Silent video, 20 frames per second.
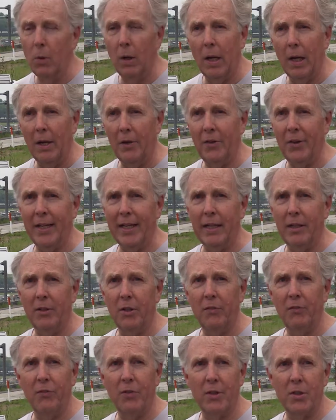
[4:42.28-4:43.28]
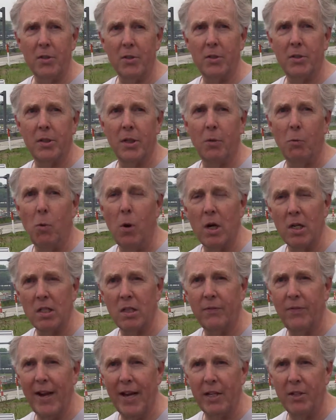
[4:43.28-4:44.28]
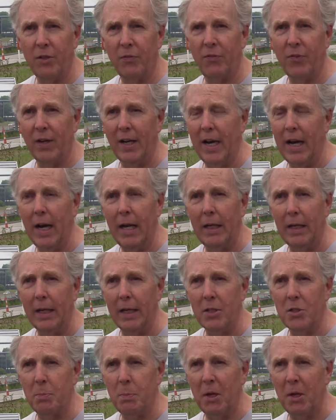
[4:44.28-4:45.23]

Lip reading: Well, I think different walks have had different highlights,